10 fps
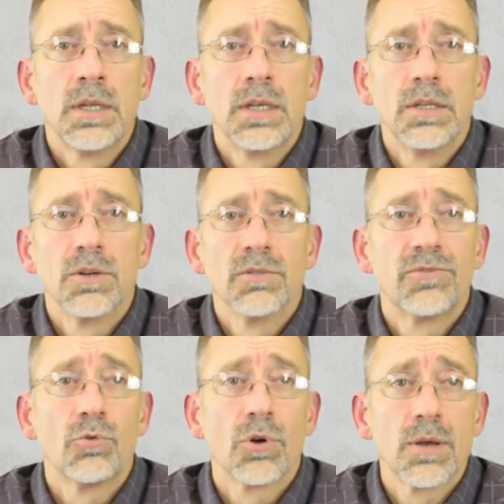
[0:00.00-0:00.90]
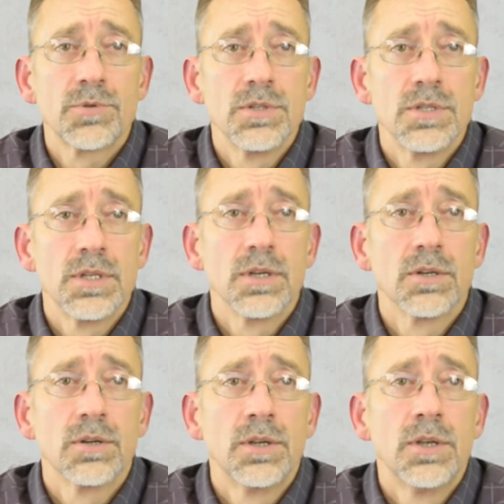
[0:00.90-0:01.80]
And there are 4 options
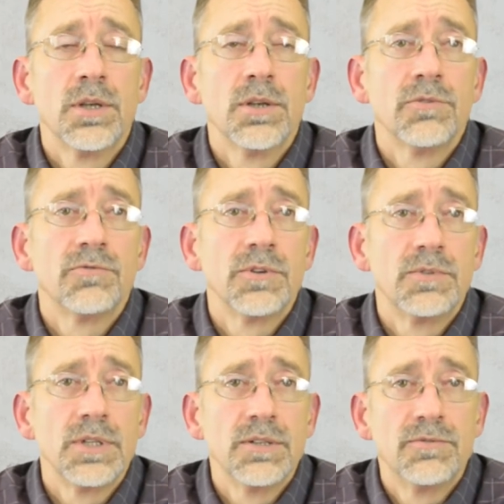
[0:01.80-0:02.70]
there: 50,